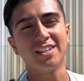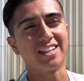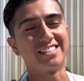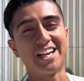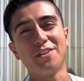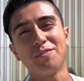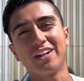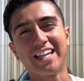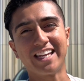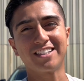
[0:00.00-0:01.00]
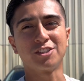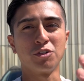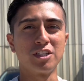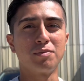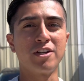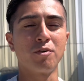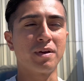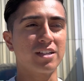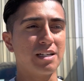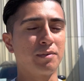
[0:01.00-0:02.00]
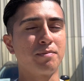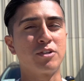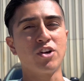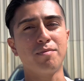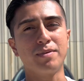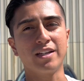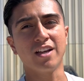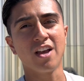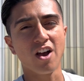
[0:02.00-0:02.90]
and send them the link to this video, because I'm going to be dropping